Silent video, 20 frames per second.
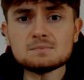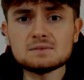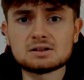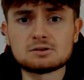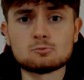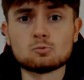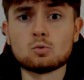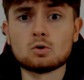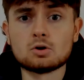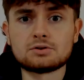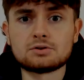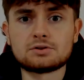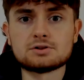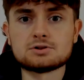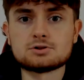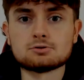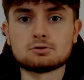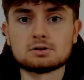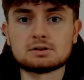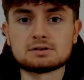wants to
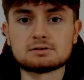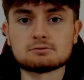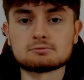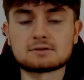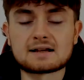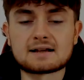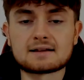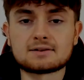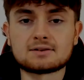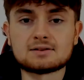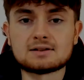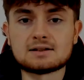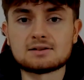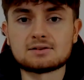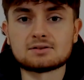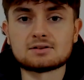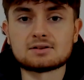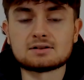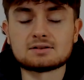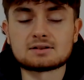join Riyadh
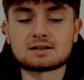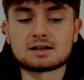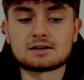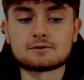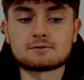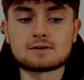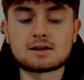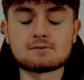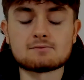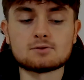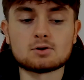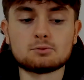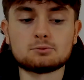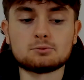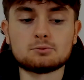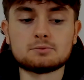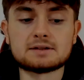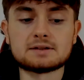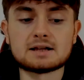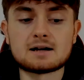season and kind of get
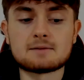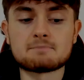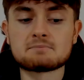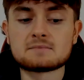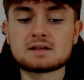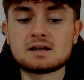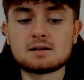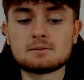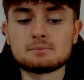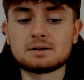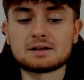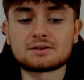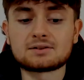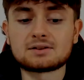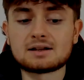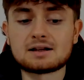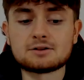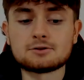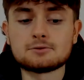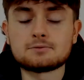involved with that. But like I
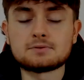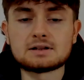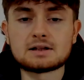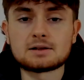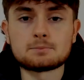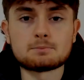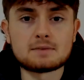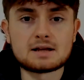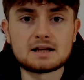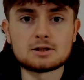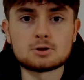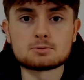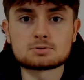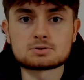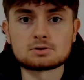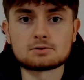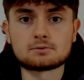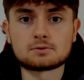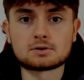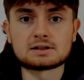said, I don't think there's many
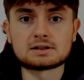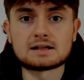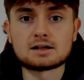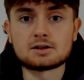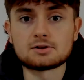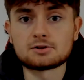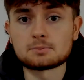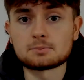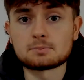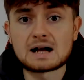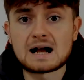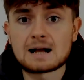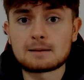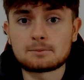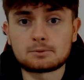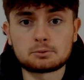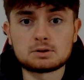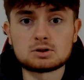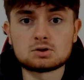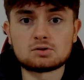options for Canelo, so
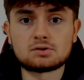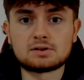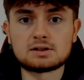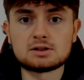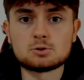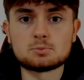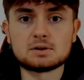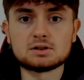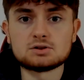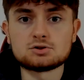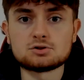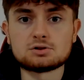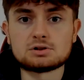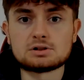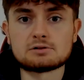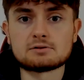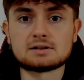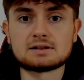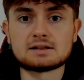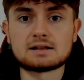perhaps we could see Eubank
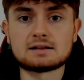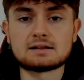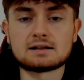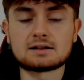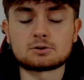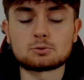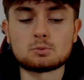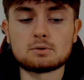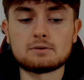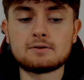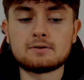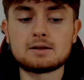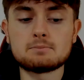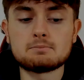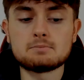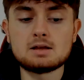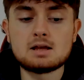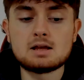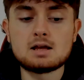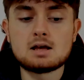Jr. in there next with him.